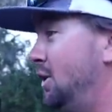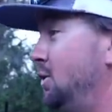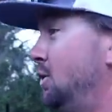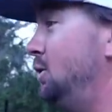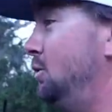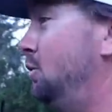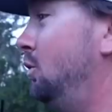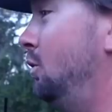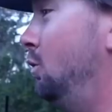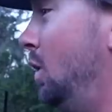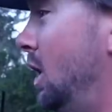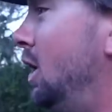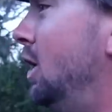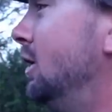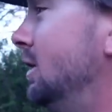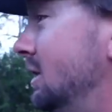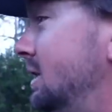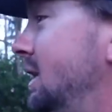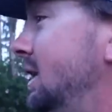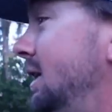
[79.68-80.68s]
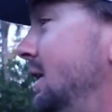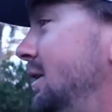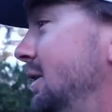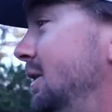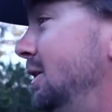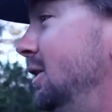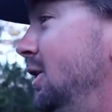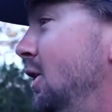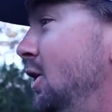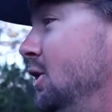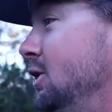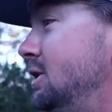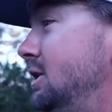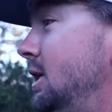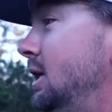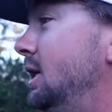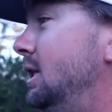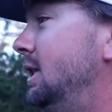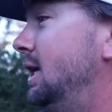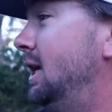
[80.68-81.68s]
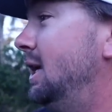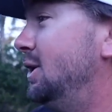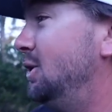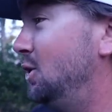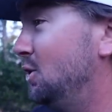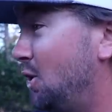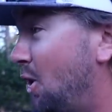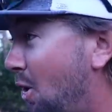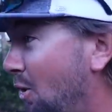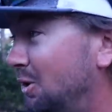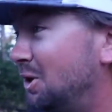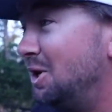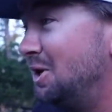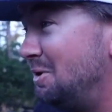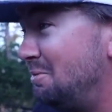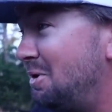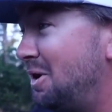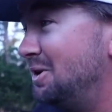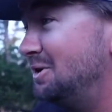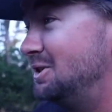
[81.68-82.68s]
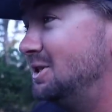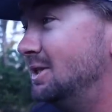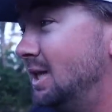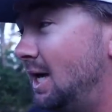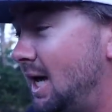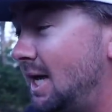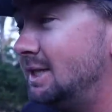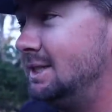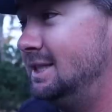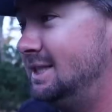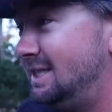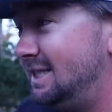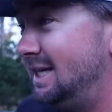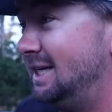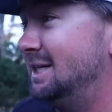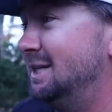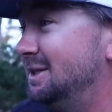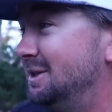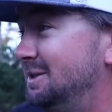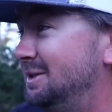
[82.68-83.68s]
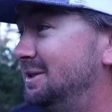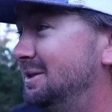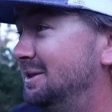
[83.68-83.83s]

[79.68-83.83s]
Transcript: told you what Hunter said. Hunter said that you're the only other person that has the sickness.